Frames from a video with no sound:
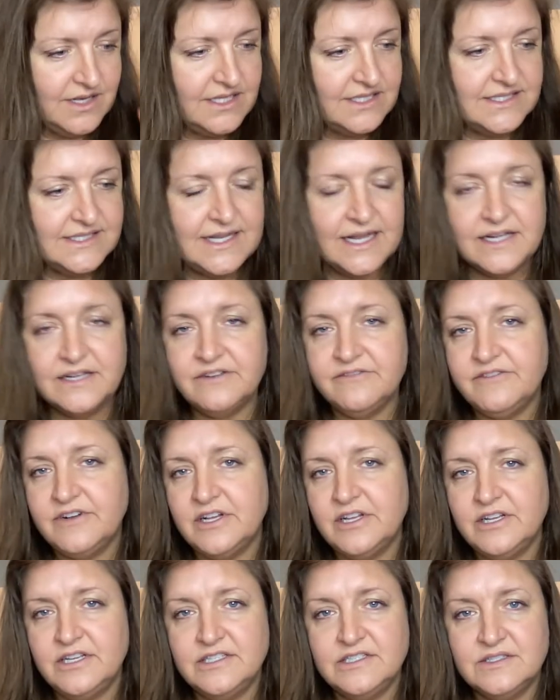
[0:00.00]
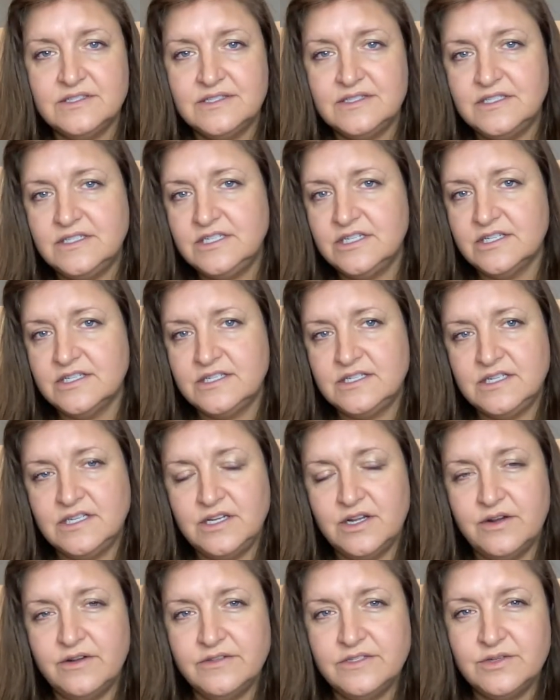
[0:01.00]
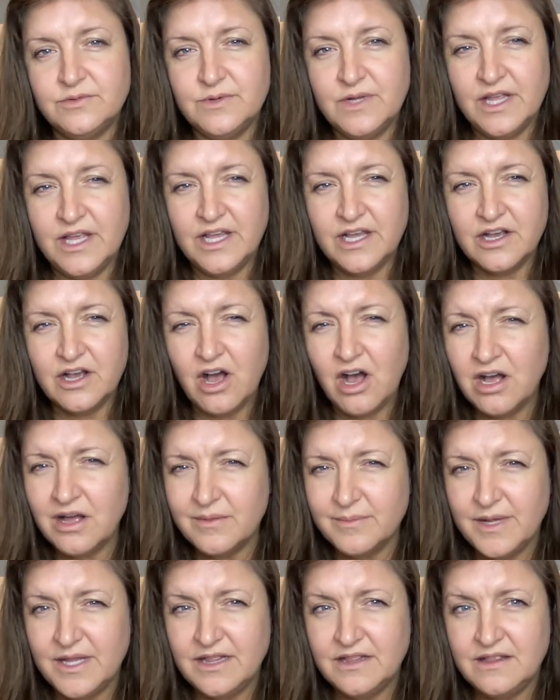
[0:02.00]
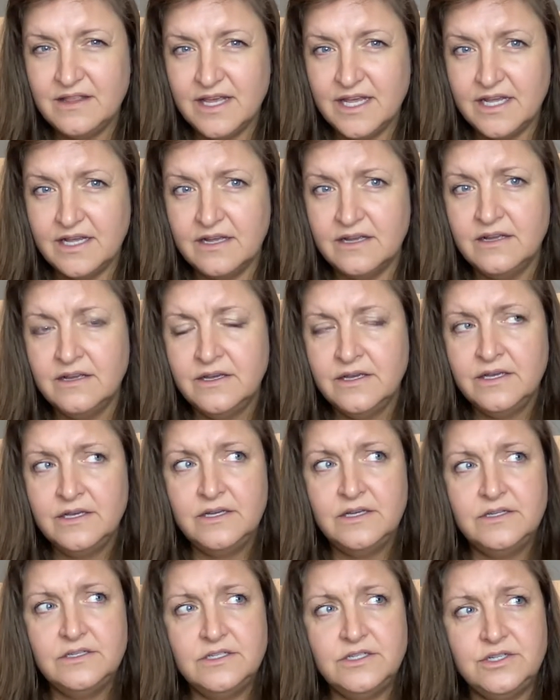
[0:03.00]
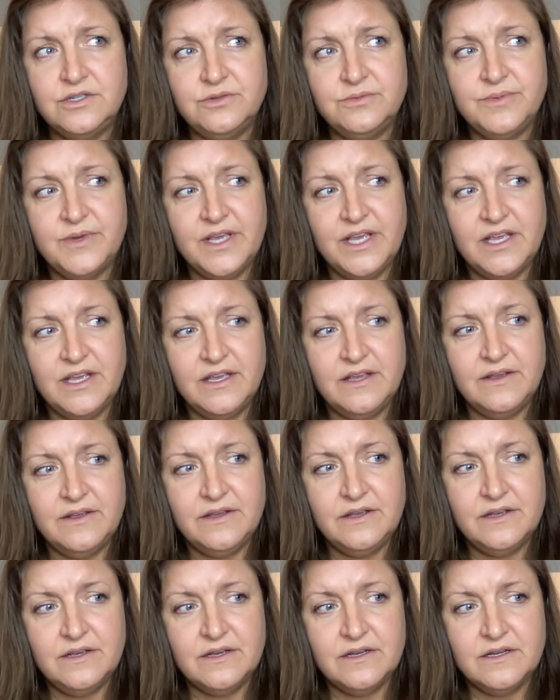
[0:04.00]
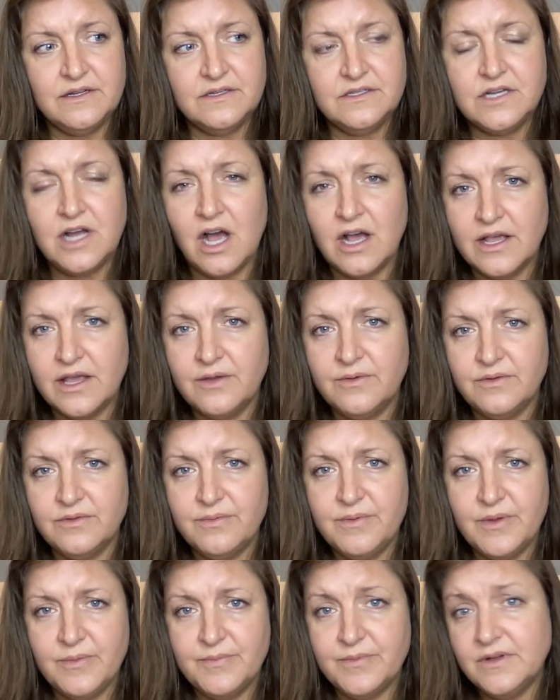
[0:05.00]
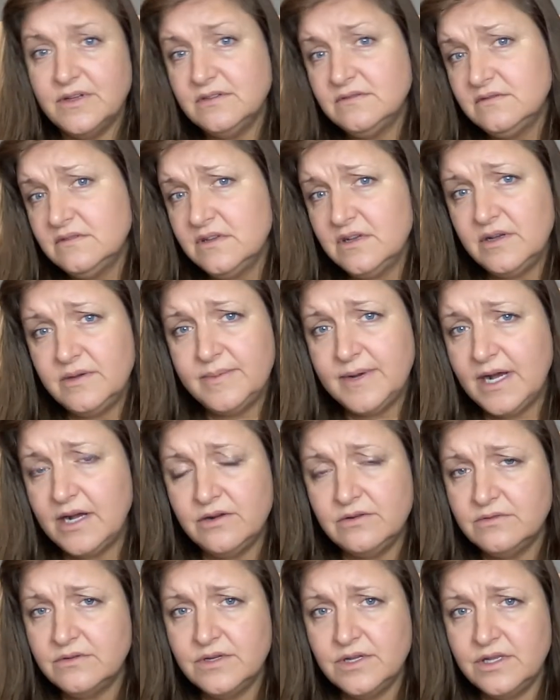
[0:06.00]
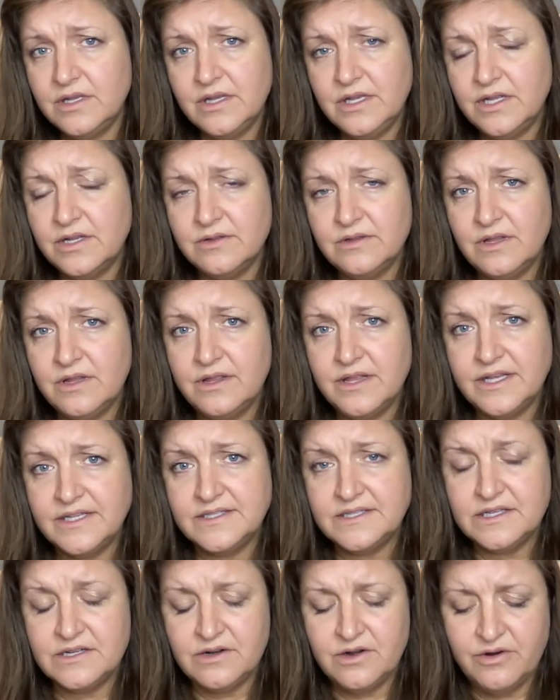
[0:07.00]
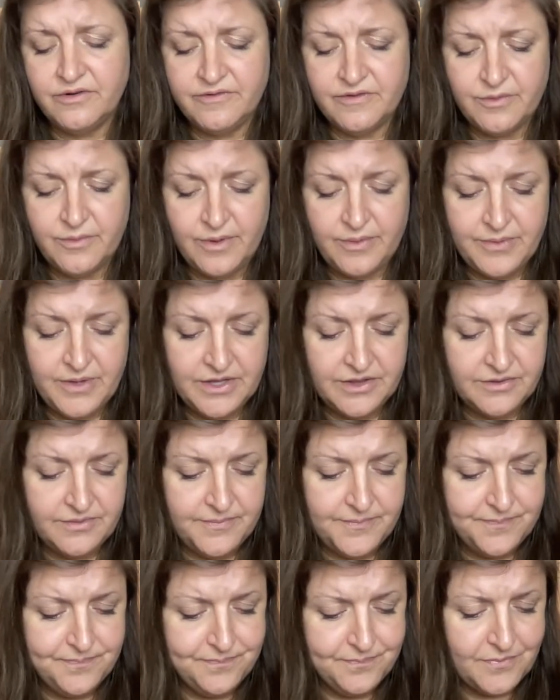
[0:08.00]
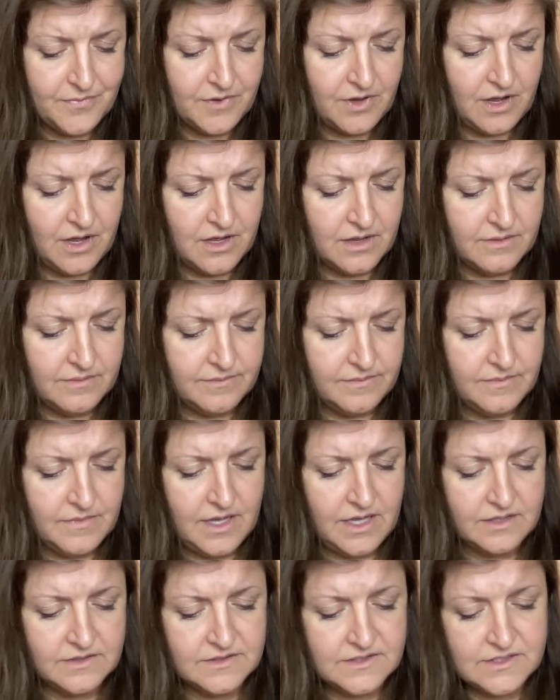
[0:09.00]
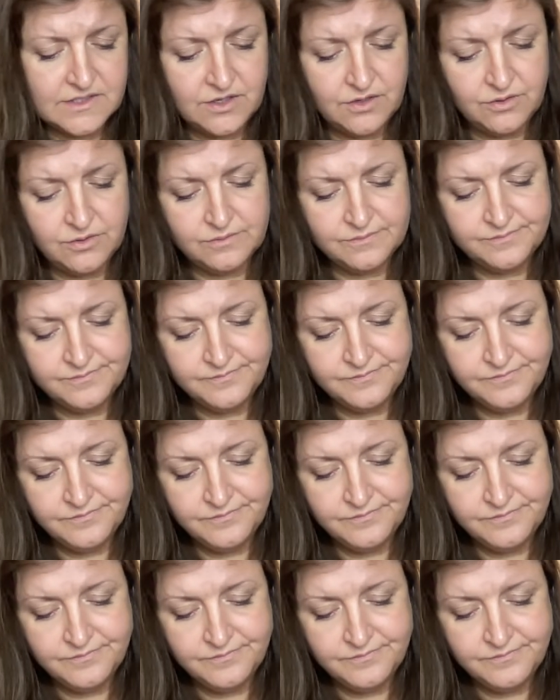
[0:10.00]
second of all, it's just, it's a really common thing to be talking with people about, the things that are overwhelming them. And so